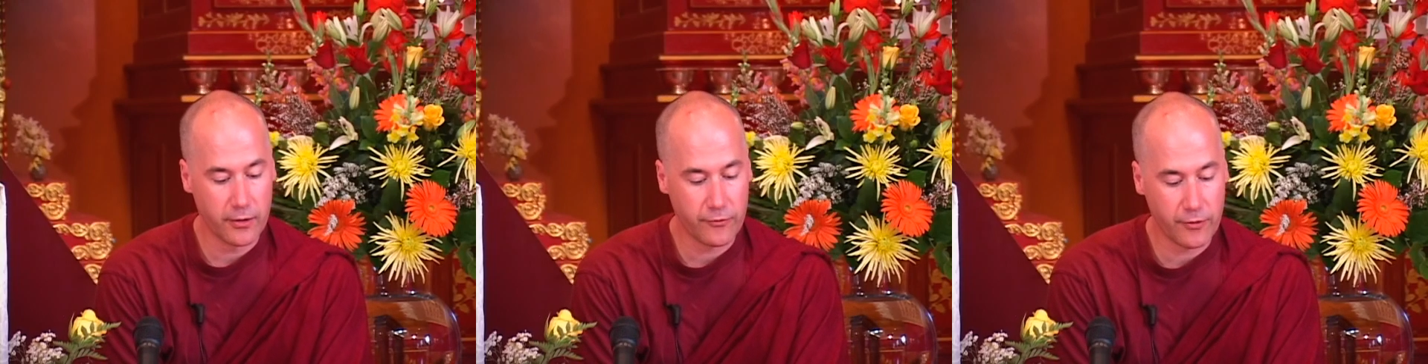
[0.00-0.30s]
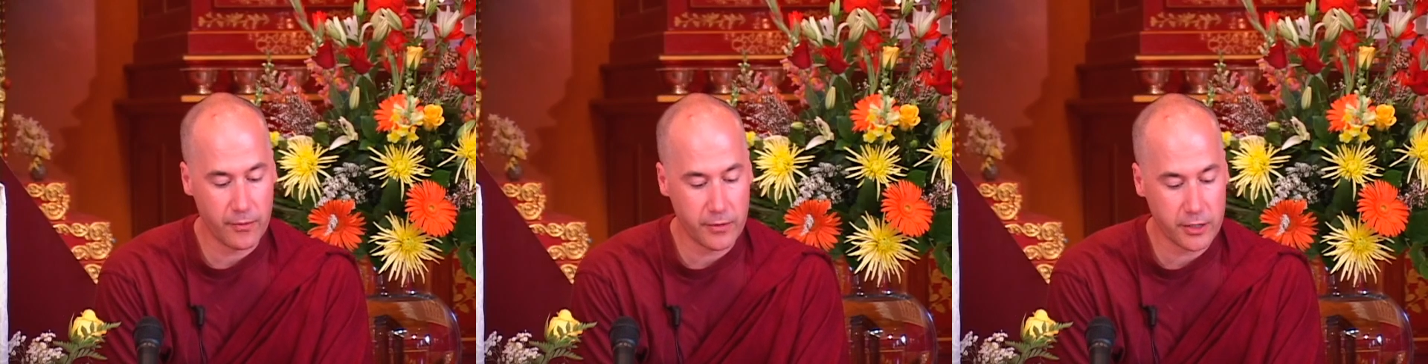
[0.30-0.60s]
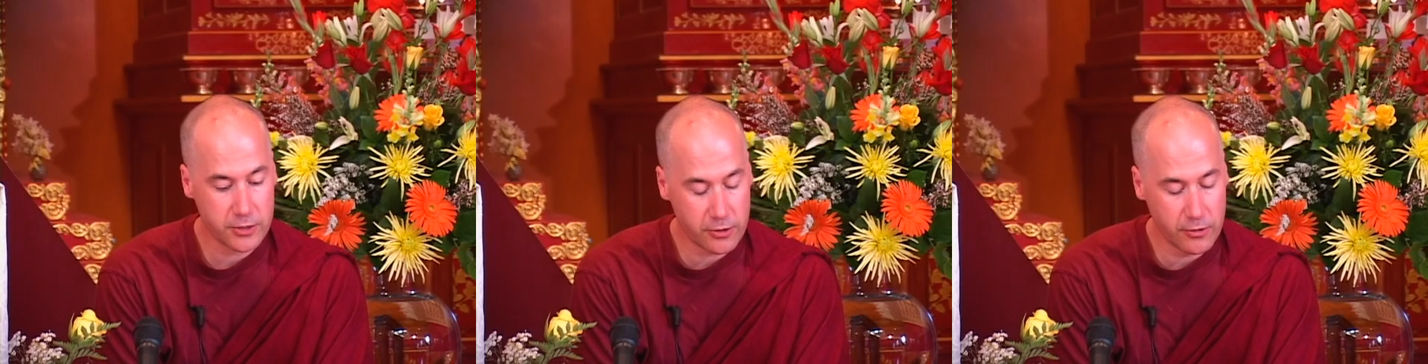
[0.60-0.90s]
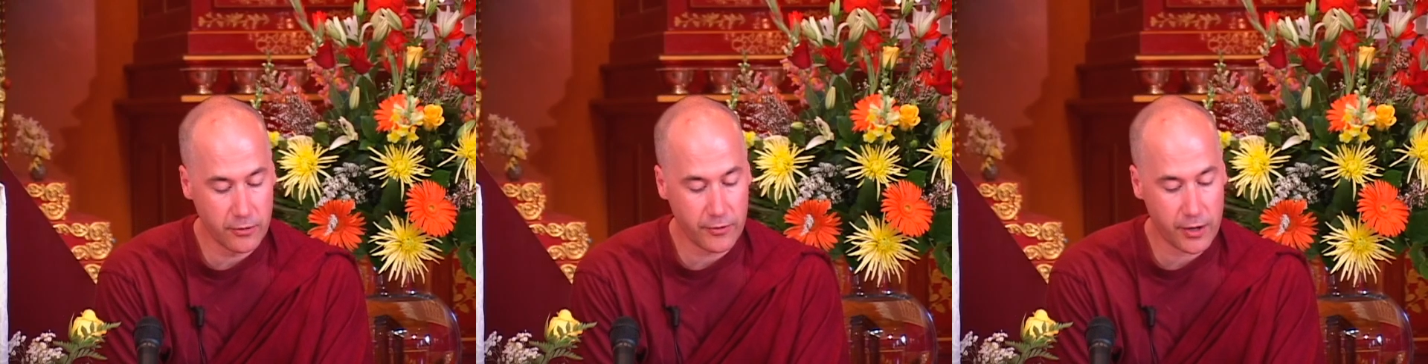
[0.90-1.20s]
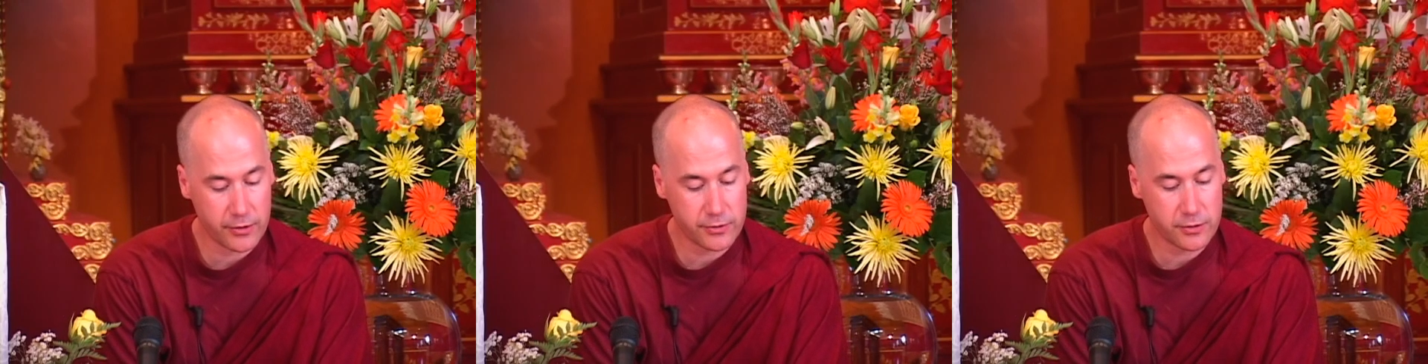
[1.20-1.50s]
from external
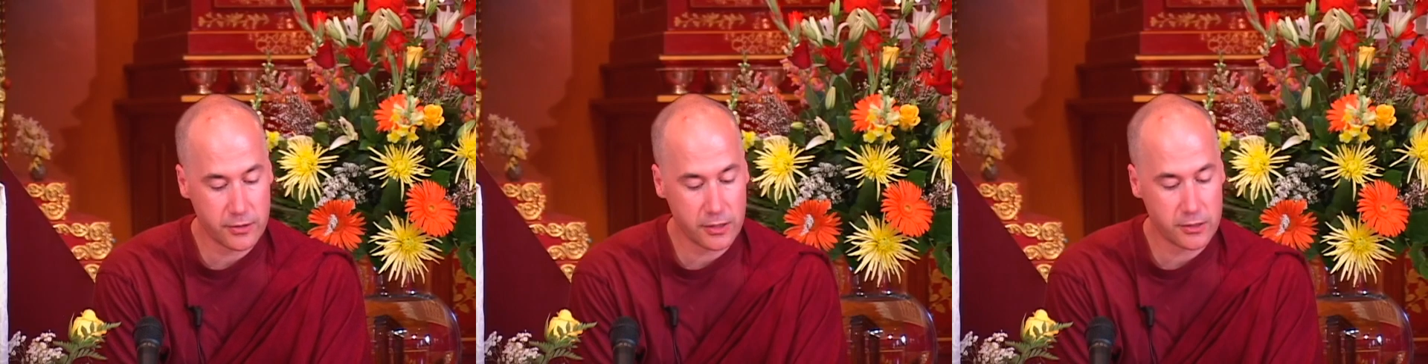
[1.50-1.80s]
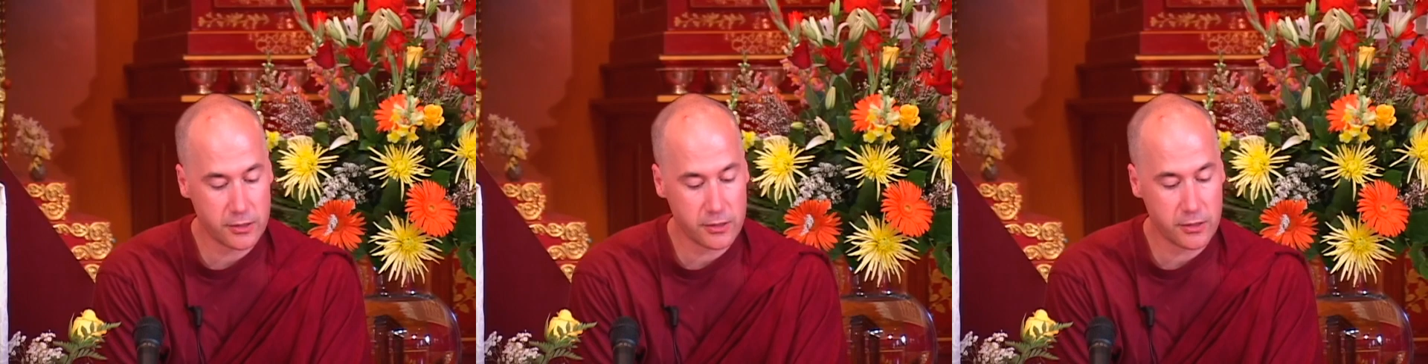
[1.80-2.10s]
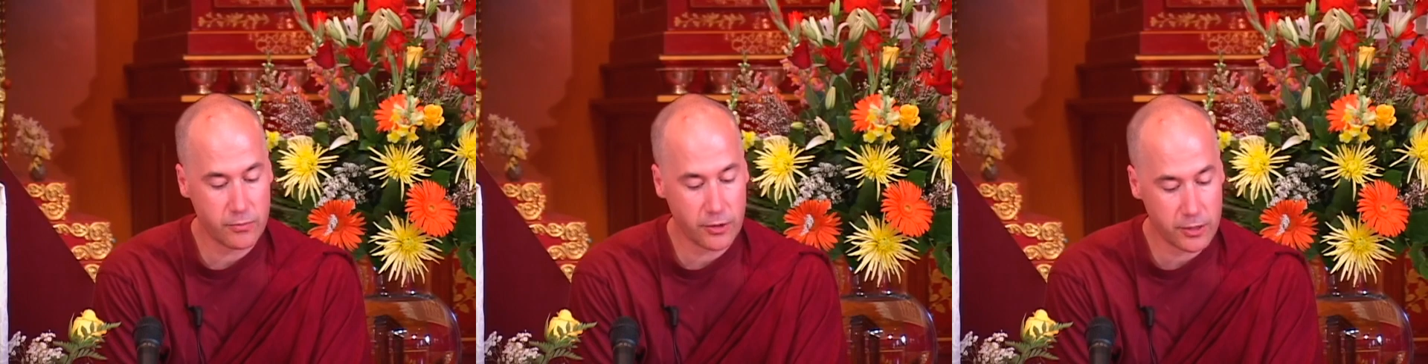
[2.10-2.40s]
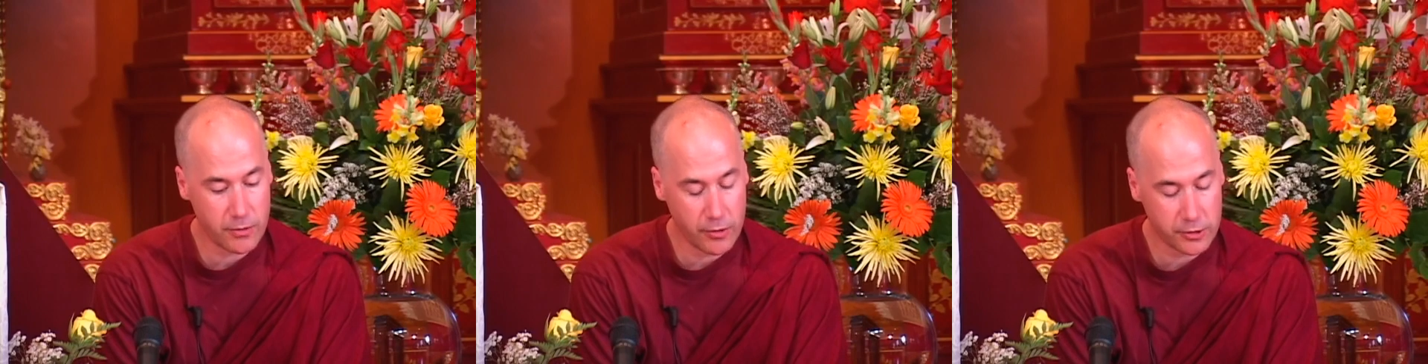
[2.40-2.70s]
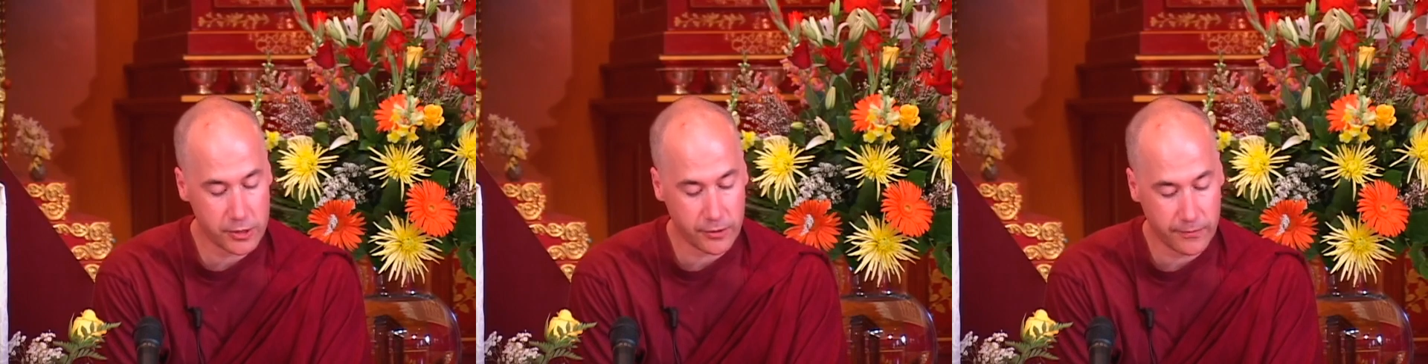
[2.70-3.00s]
vows, such as the
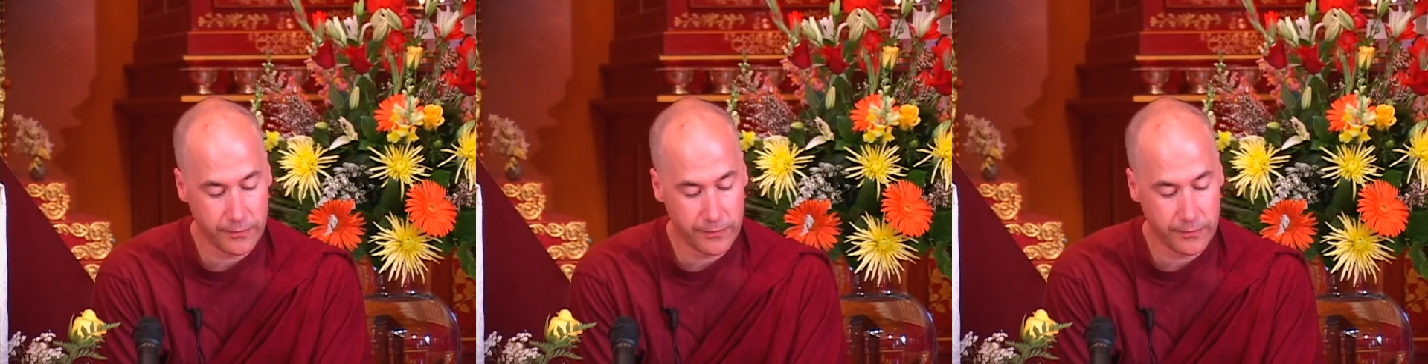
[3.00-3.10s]
pratimoksha.